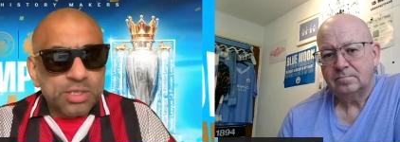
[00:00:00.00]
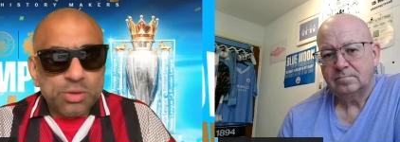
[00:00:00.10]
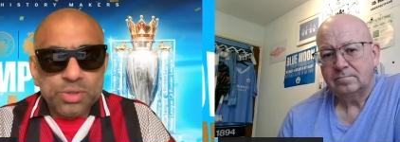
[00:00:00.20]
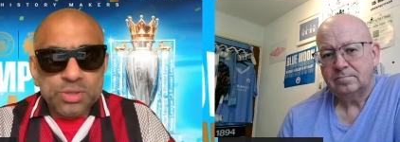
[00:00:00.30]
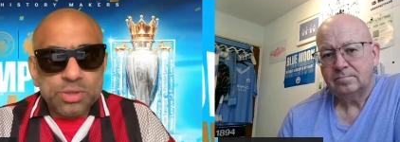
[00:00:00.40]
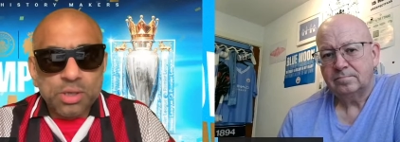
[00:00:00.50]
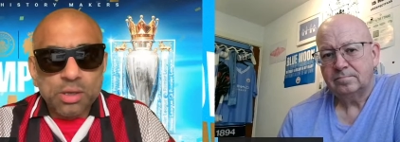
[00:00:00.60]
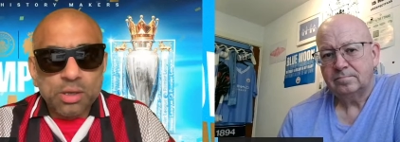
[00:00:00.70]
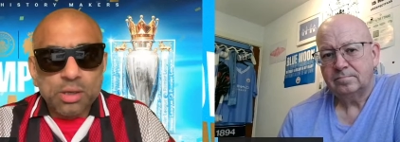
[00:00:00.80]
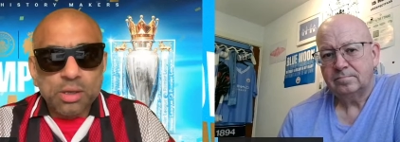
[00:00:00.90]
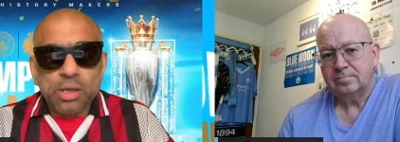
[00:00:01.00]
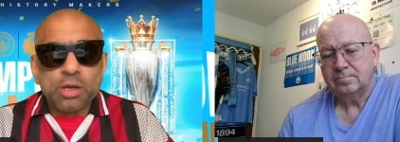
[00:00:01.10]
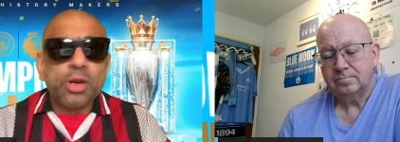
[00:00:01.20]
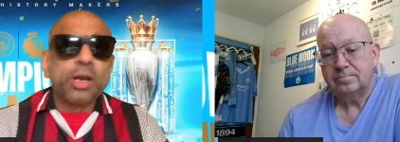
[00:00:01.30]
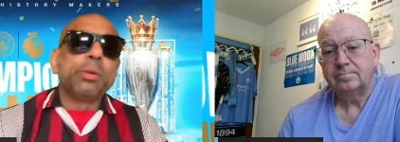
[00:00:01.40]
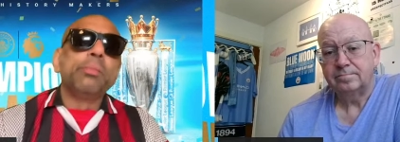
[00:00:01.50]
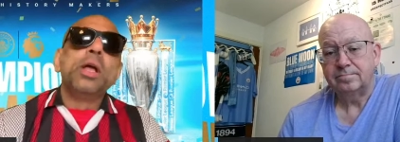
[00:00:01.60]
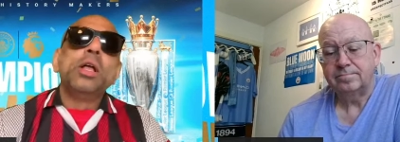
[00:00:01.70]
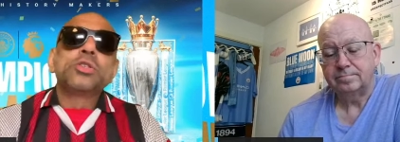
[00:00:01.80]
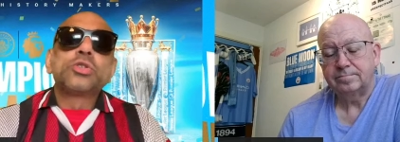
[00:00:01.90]
Speaker 1: was incredible.
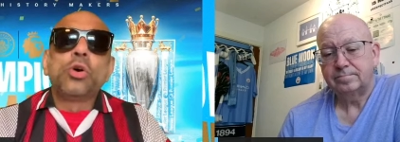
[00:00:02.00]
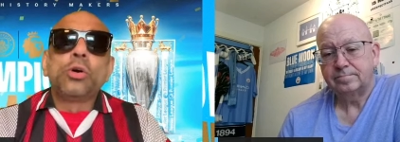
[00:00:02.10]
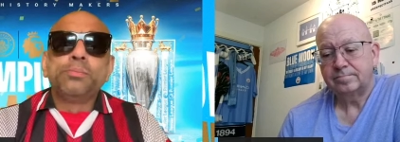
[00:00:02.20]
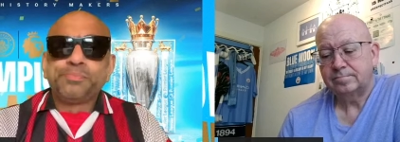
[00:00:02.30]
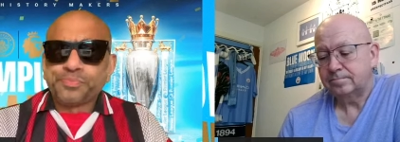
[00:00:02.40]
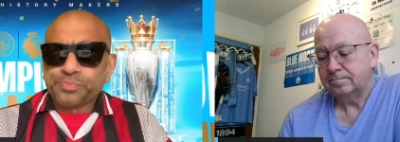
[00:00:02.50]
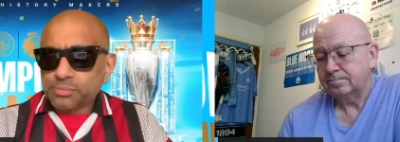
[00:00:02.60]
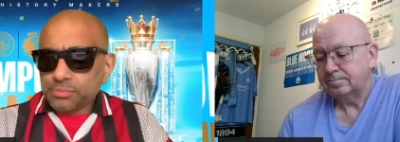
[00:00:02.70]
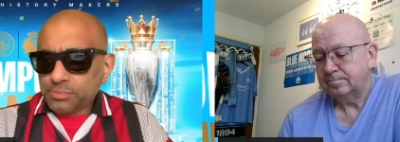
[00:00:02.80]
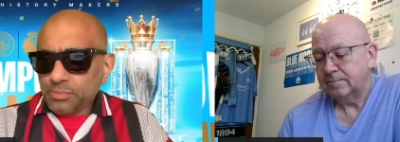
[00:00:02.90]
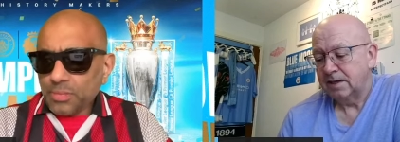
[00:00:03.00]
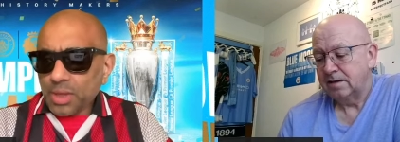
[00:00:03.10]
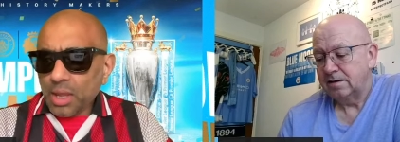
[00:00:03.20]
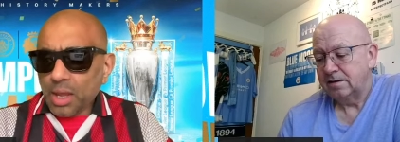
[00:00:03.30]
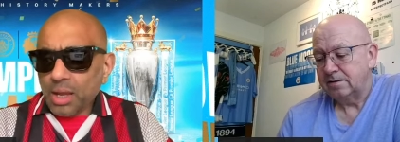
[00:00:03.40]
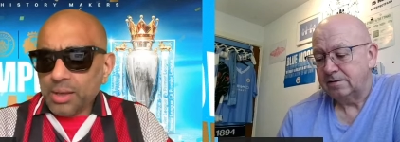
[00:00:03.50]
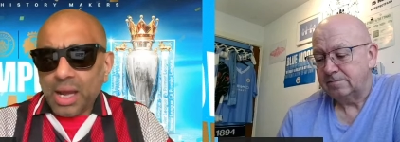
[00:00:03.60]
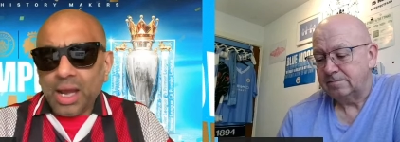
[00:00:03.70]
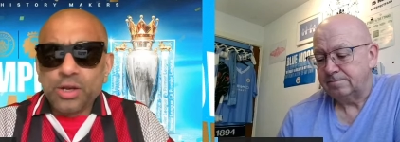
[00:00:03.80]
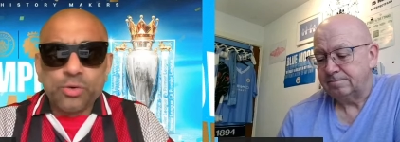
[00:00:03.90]
So, yeah,
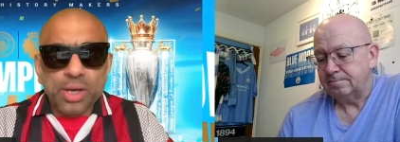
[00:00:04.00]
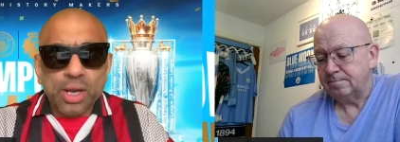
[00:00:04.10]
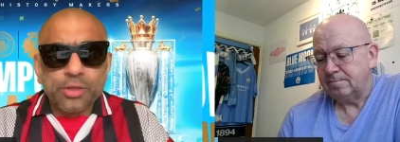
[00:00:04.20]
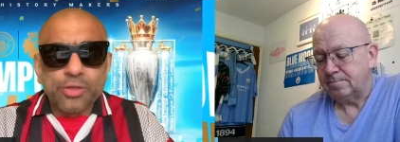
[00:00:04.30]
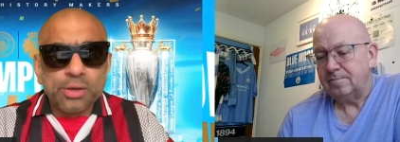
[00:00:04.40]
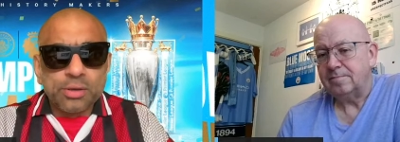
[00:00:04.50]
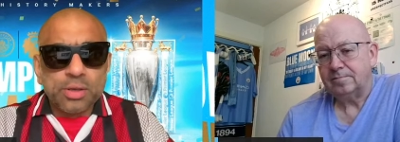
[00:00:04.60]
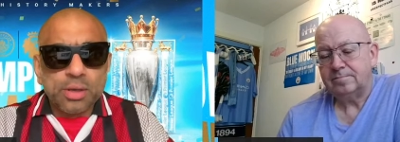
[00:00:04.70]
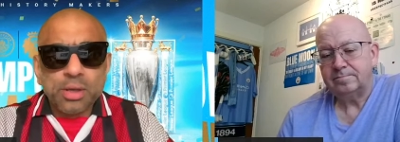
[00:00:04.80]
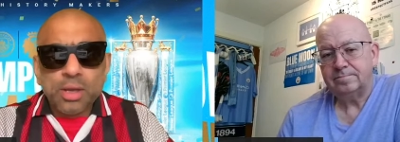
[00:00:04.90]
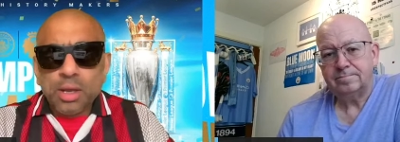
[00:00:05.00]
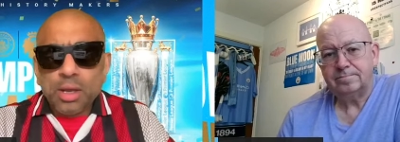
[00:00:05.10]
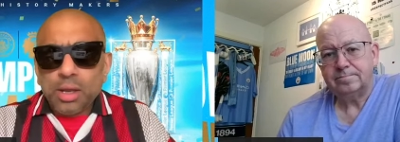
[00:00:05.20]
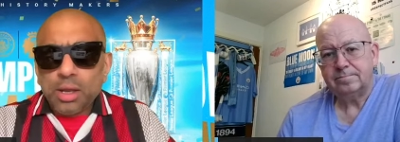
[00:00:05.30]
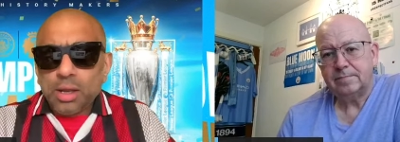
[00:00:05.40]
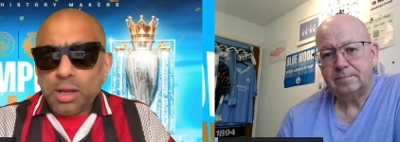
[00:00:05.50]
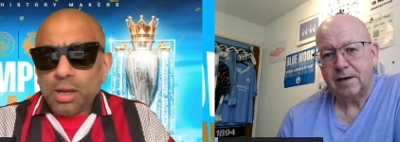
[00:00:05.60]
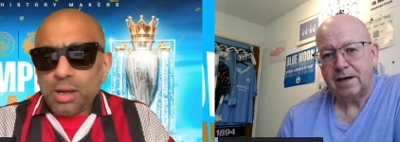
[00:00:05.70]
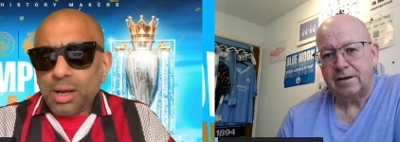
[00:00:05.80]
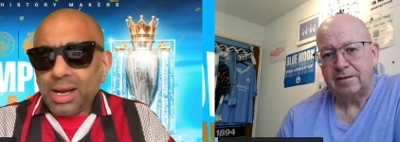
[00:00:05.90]
I agree. I think... and
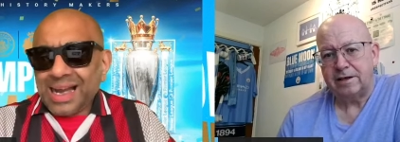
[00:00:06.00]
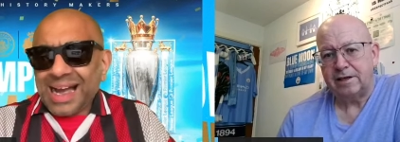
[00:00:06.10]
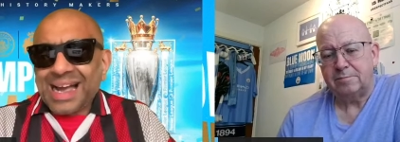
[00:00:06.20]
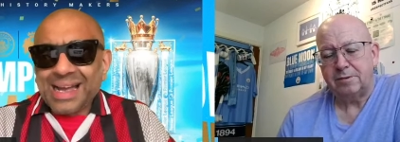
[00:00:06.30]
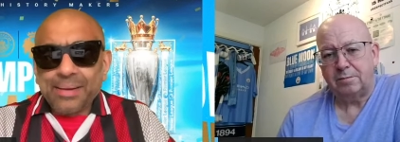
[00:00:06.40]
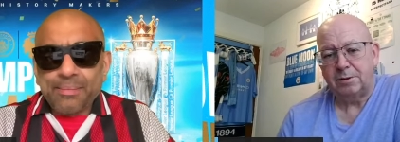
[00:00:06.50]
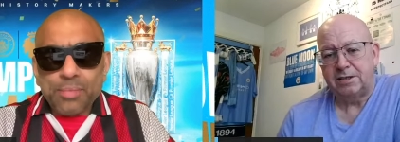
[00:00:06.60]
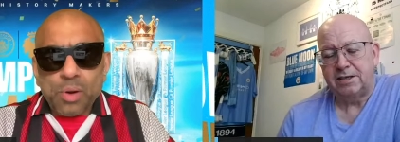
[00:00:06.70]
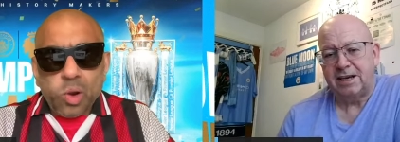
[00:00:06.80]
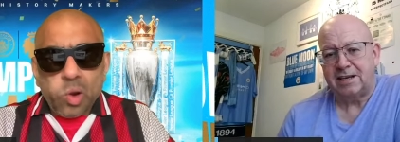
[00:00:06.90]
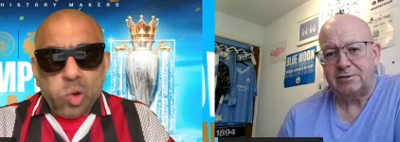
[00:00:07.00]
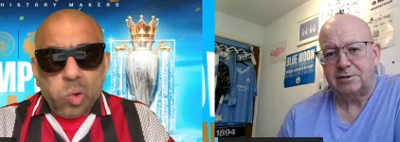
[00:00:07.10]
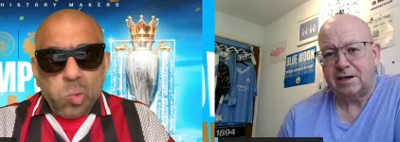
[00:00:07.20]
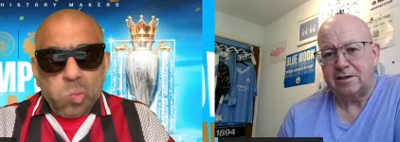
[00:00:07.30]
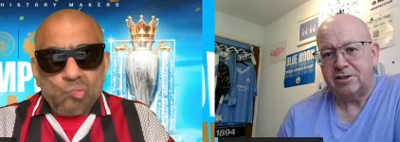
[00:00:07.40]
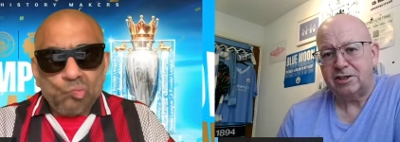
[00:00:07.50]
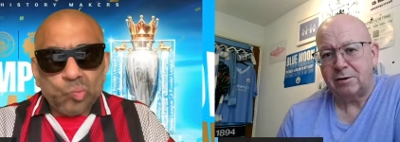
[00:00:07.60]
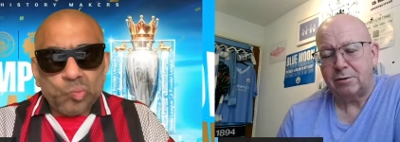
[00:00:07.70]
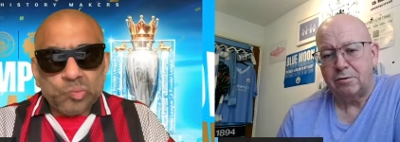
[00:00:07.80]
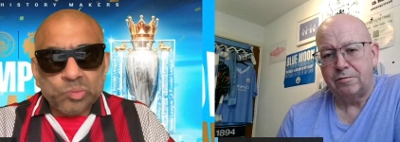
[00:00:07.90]
I
Speaker 2: think probably Diaz will get the
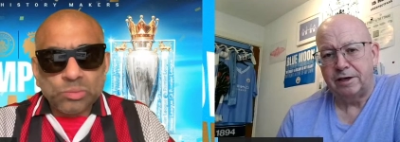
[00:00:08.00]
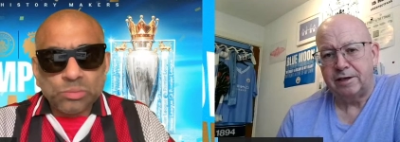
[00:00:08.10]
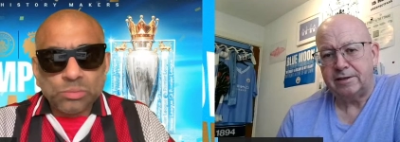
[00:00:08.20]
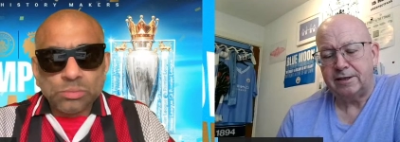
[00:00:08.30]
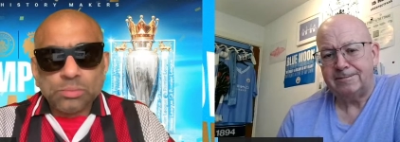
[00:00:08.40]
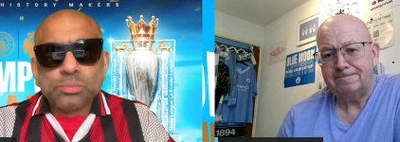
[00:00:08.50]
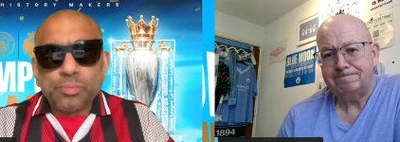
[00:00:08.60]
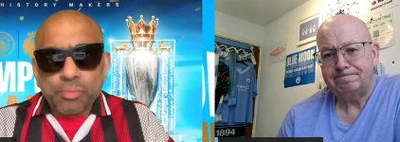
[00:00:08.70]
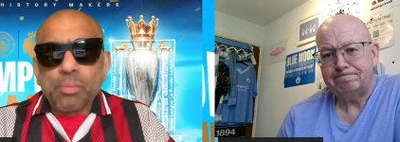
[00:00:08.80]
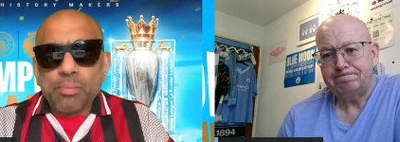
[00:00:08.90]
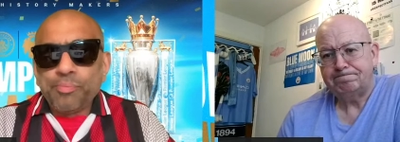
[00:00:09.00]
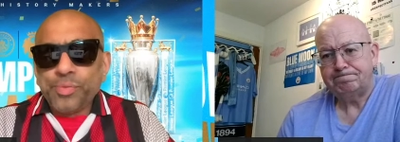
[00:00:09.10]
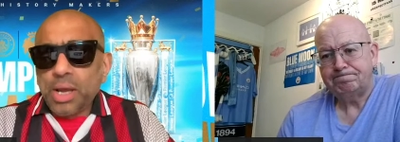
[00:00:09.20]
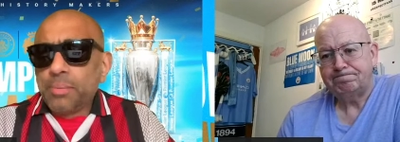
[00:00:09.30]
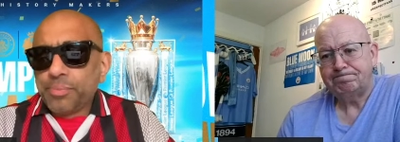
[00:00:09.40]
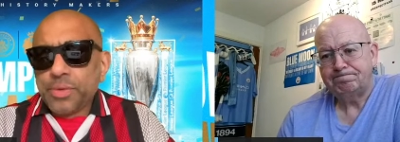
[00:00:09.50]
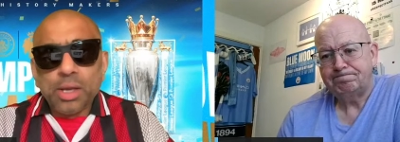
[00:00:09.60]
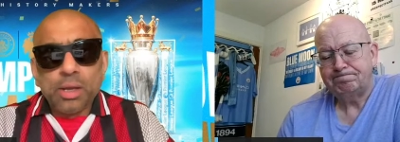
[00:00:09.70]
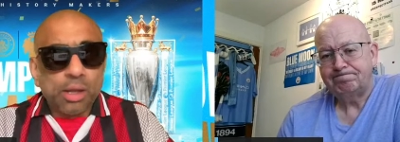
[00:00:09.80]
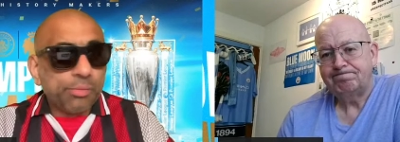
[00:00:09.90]
shout over Aki.
Speaker 1: Yeah,
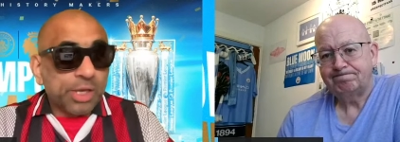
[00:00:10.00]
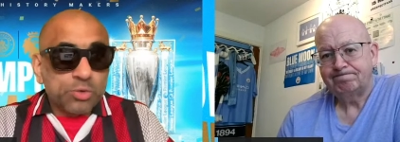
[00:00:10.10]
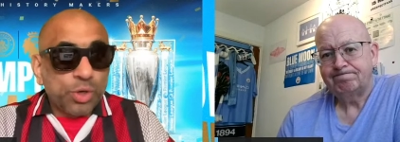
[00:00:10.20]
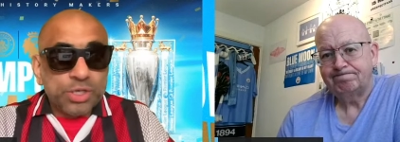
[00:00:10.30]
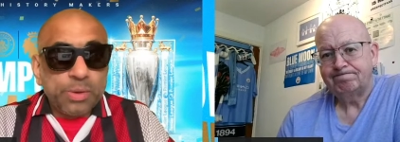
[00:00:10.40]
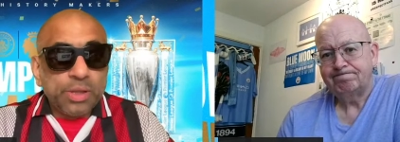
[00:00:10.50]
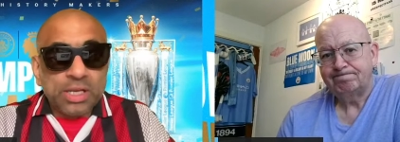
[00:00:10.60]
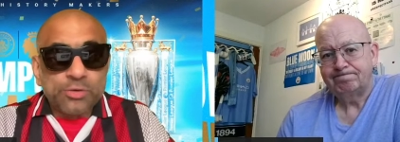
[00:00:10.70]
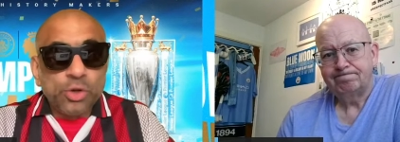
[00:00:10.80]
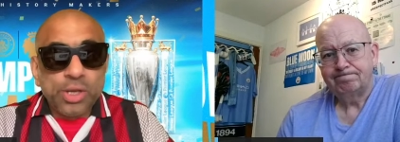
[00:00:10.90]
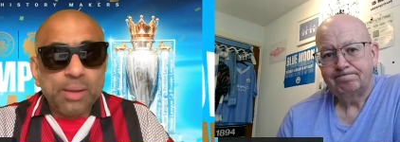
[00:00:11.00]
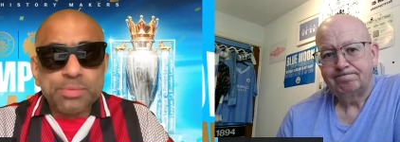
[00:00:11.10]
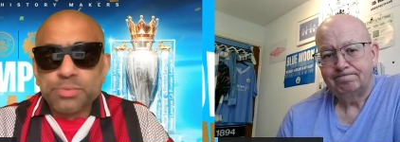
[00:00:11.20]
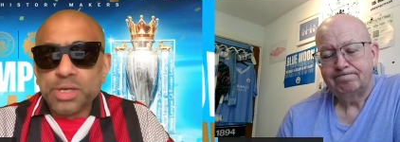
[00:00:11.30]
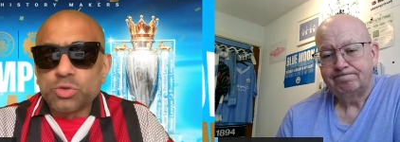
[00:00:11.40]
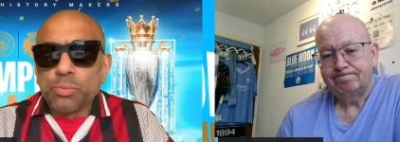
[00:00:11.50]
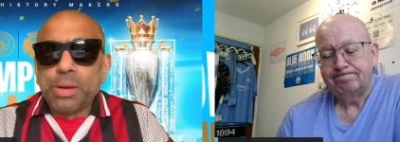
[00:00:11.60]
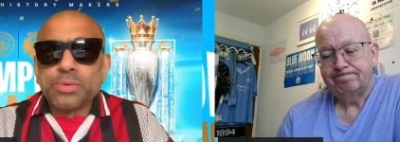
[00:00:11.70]
yeah. That's what it's been the last few games. That's what Pep's